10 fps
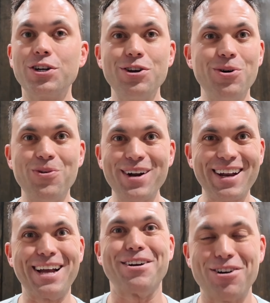You don't want it
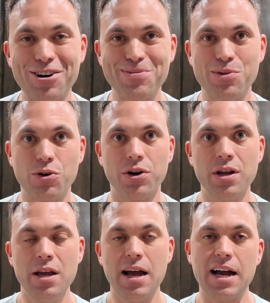like cardboard.
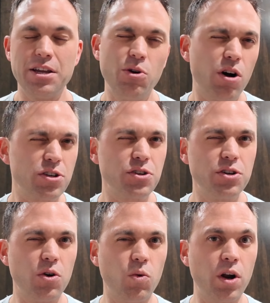You also
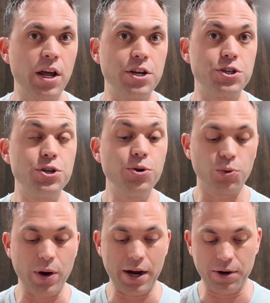don't want it too
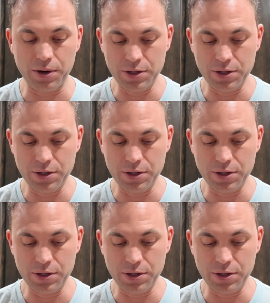rare.